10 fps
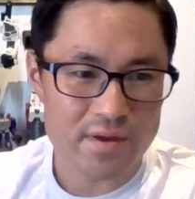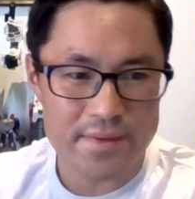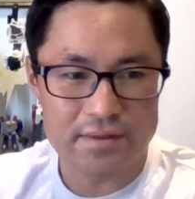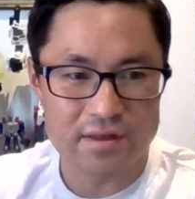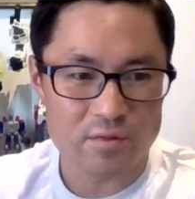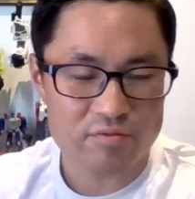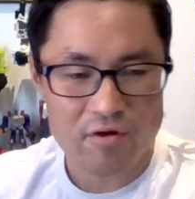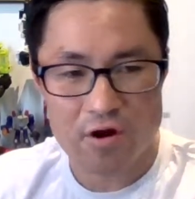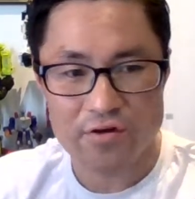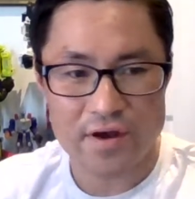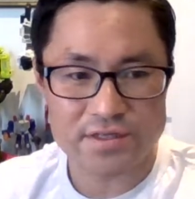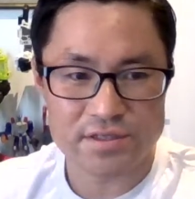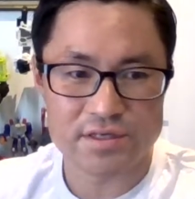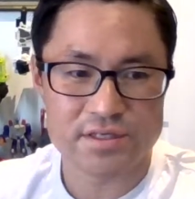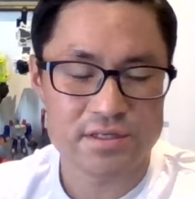Maybe you need to prioritize
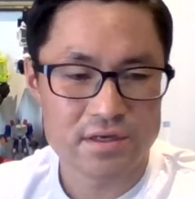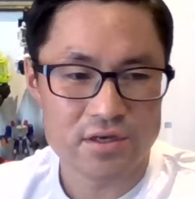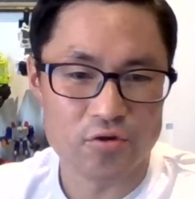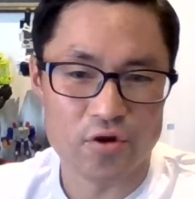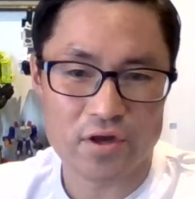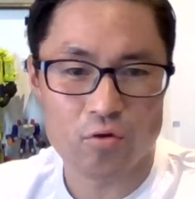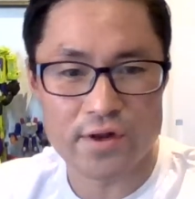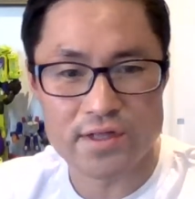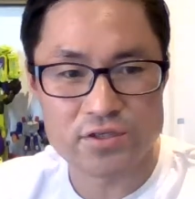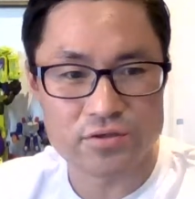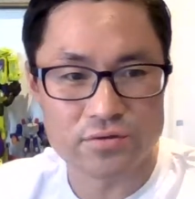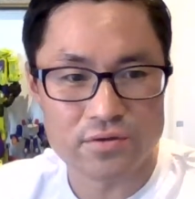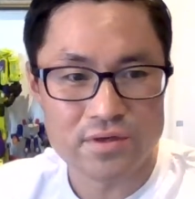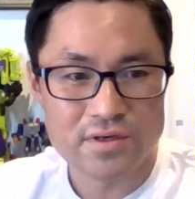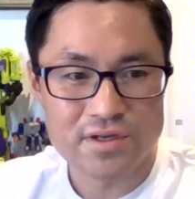this, according to
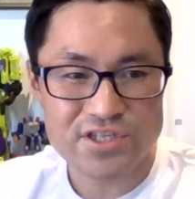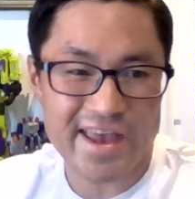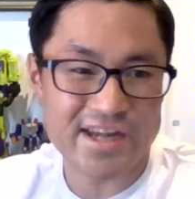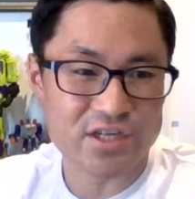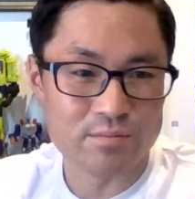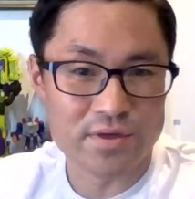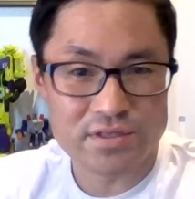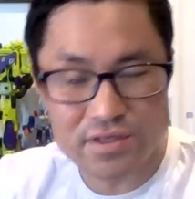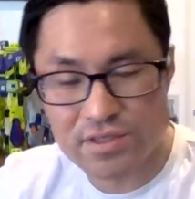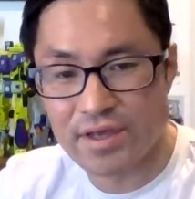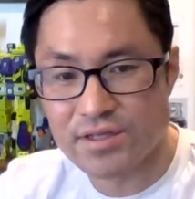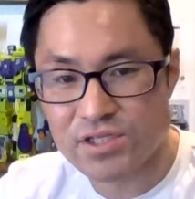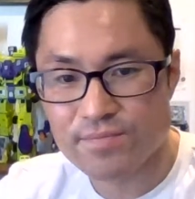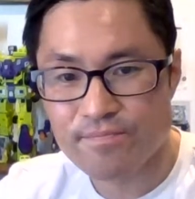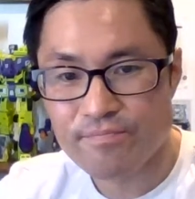changing business needs.